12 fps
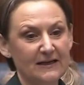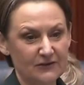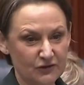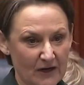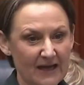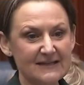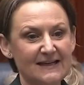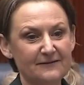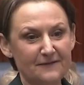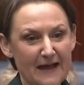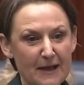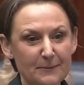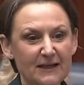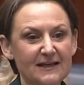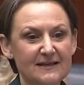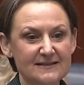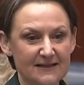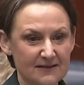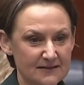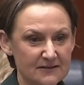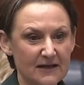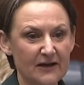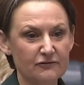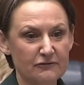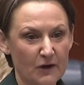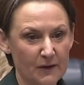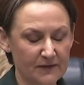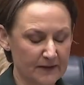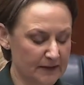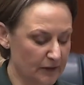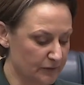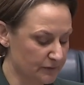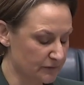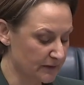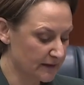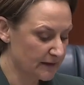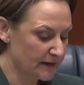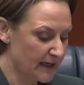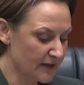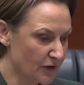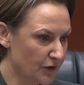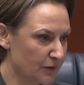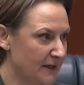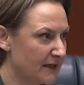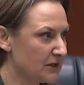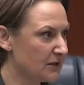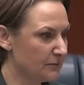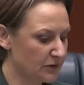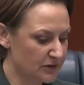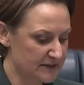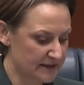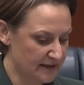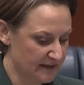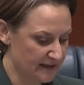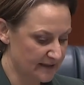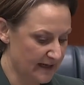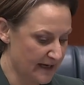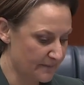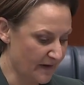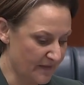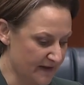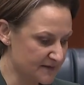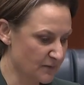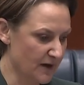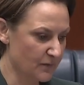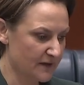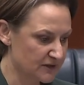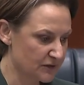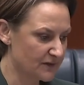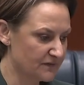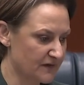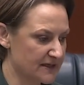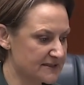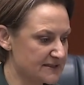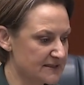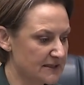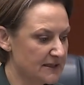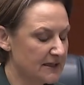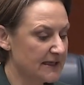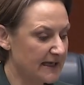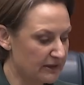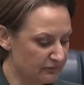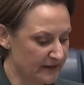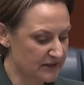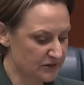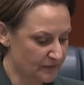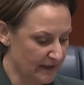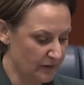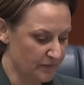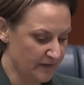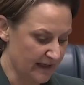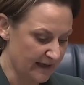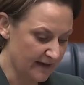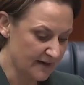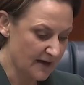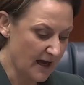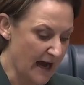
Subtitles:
in attracting families and growing the local economy and community there, and that's why we do invest in regional healthcare.